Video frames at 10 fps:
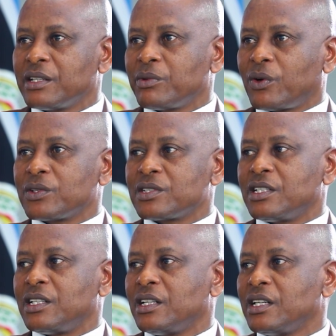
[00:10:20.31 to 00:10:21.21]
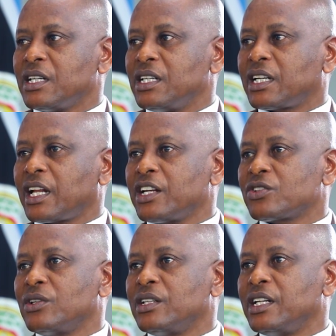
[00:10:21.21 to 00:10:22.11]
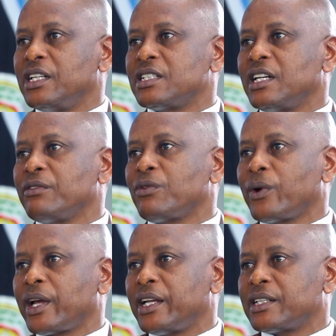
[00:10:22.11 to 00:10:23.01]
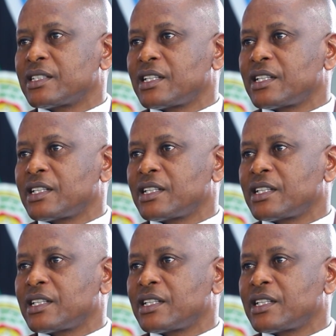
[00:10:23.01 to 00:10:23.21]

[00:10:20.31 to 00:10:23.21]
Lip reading: because the declaration, there is a level where it